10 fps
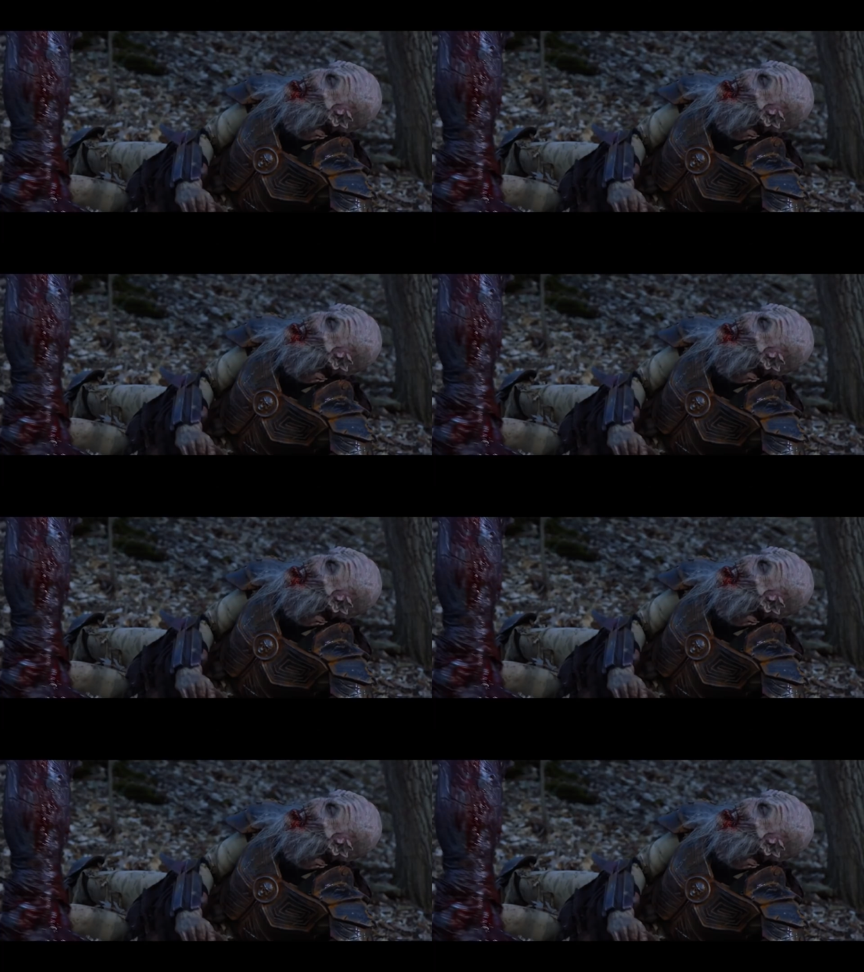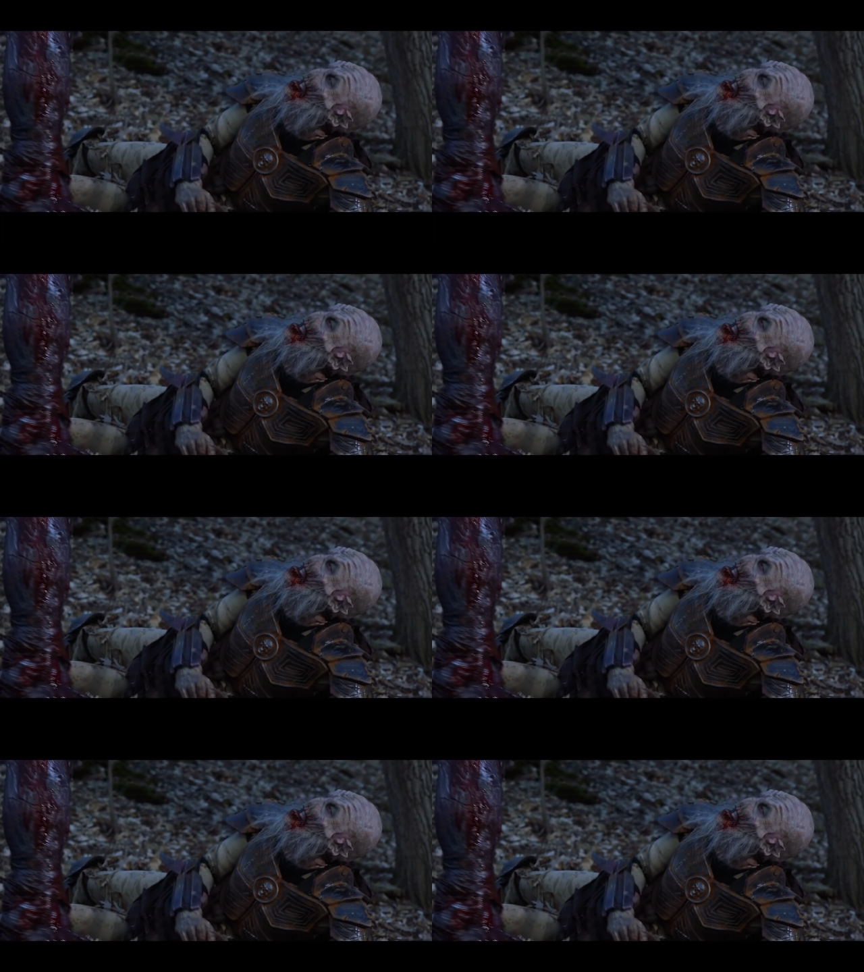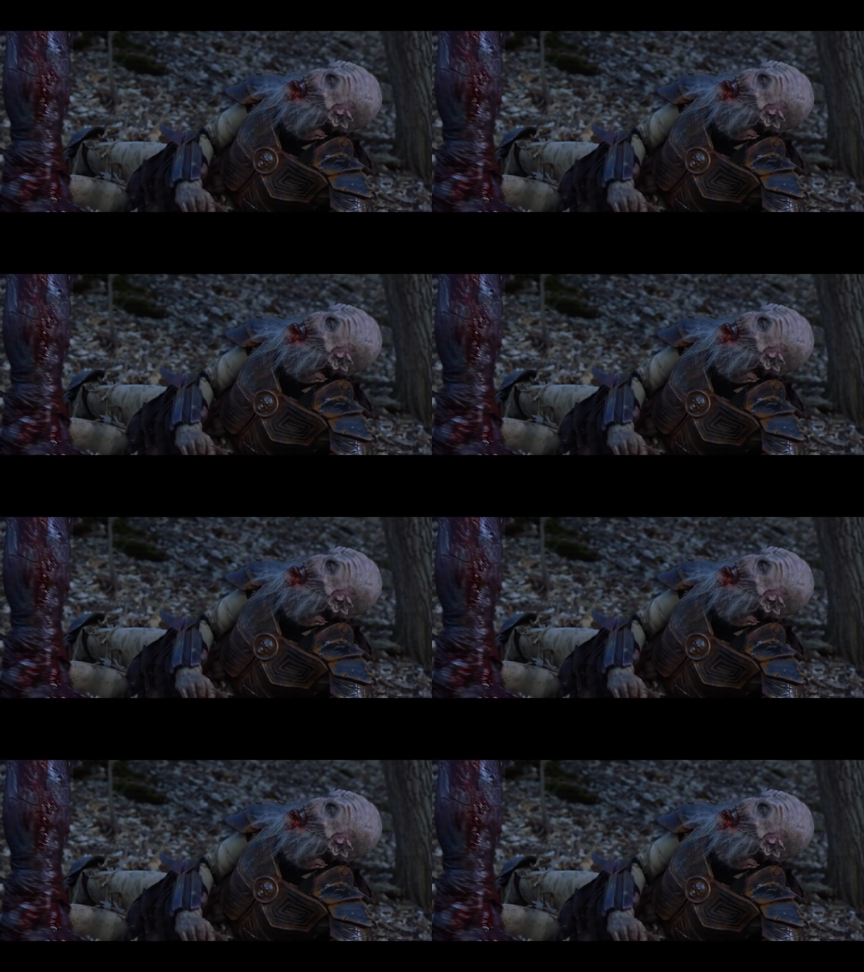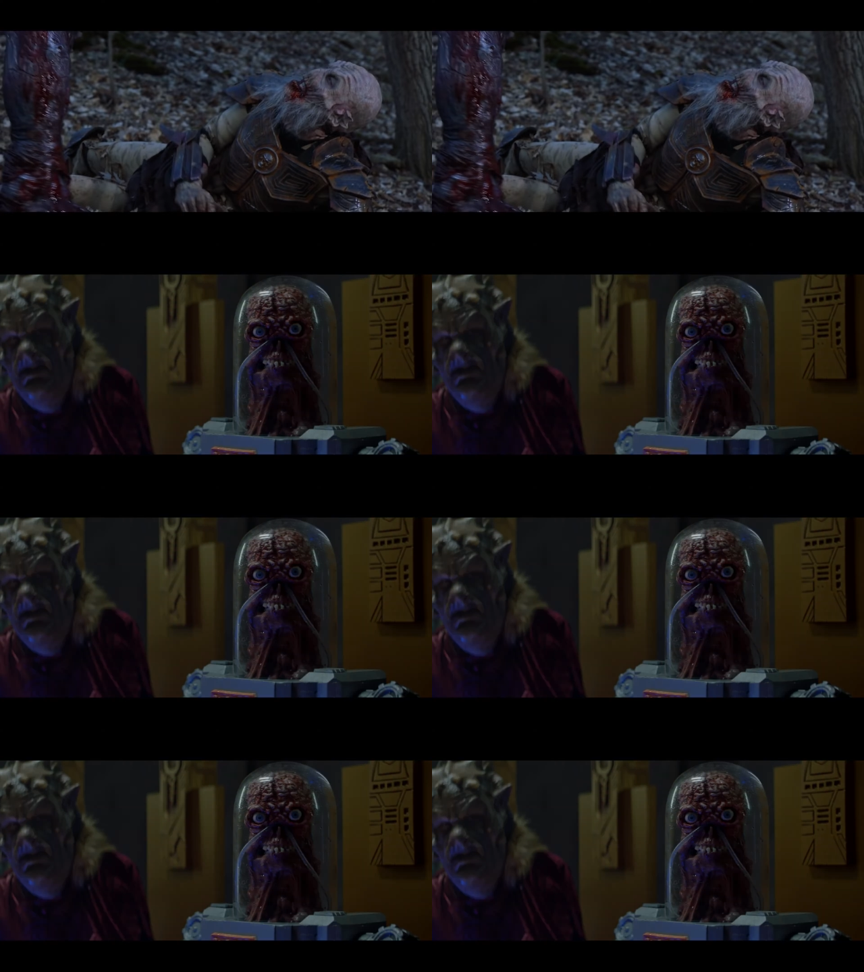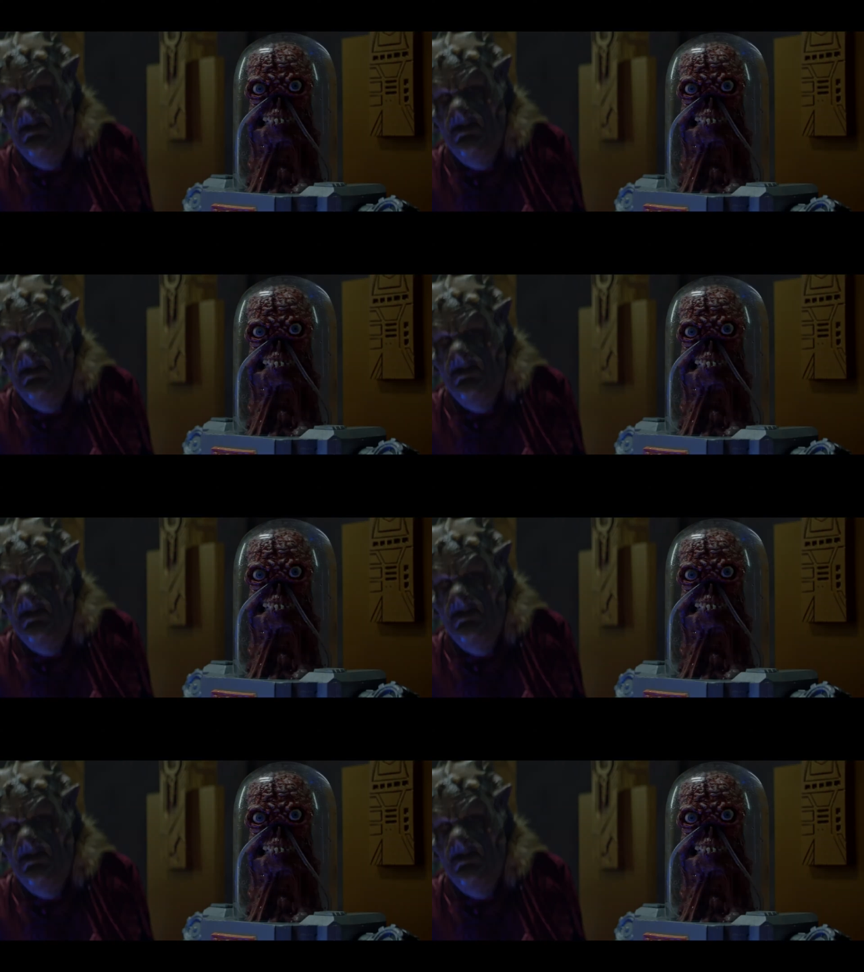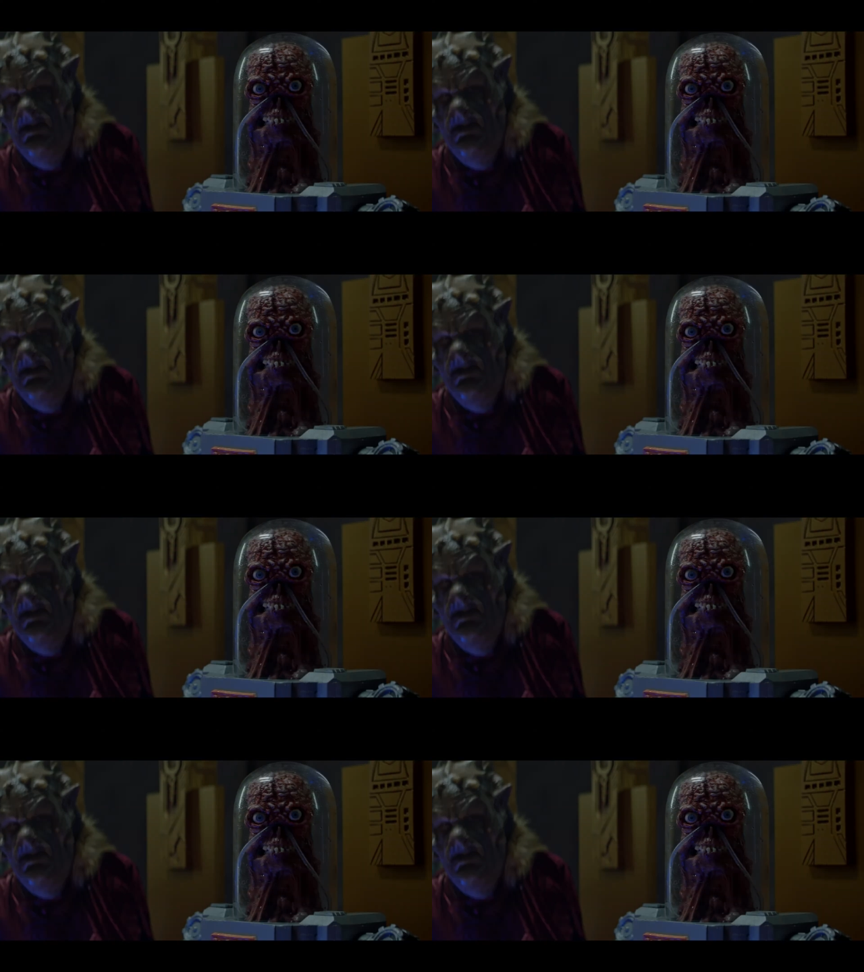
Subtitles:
No face is visible, so there are no lips to read.